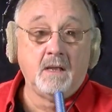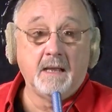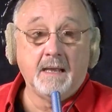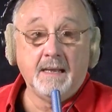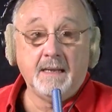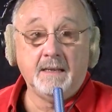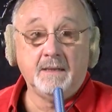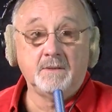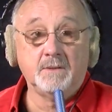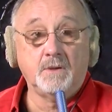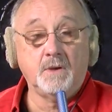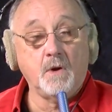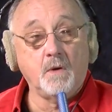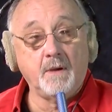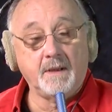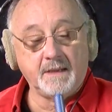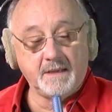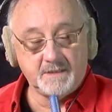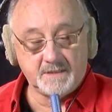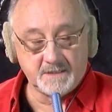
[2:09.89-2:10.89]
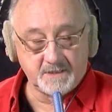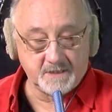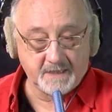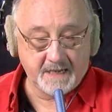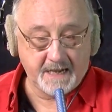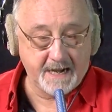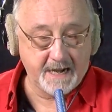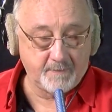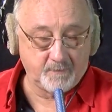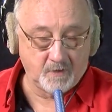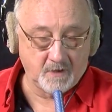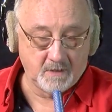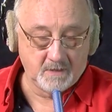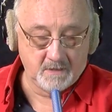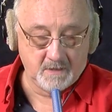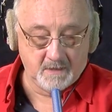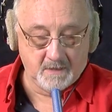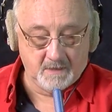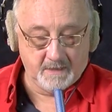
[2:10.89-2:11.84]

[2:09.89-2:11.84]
and going into the camera.